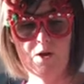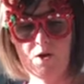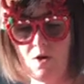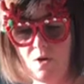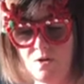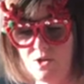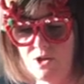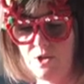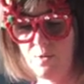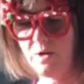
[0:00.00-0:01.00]

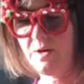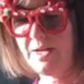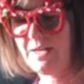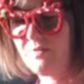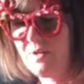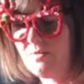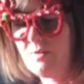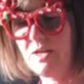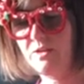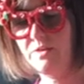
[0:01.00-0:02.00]
onto our Advent
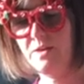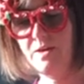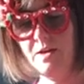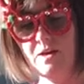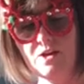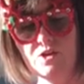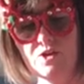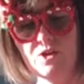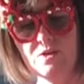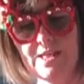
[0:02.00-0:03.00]
wreath. Just
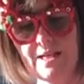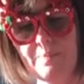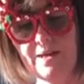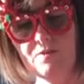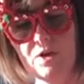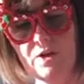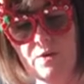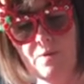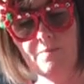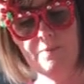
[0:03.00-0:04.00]
use a little bit of glue,
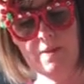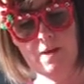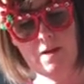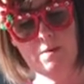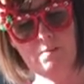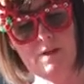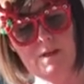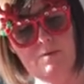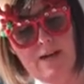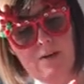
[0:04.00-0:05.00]
put it
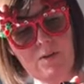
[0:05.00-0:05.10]
round the